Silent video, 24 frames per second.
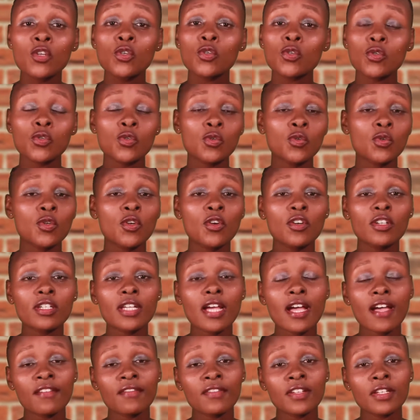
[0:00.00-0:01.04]
you should not
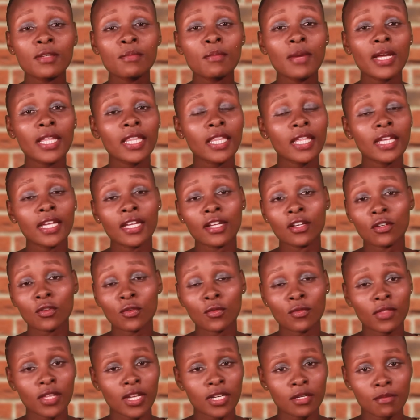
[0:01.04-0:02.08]
have it by the end
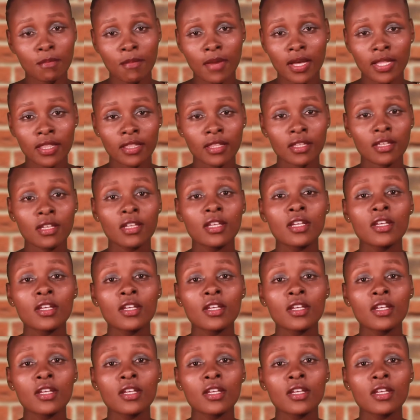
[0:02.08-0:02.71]
of that month.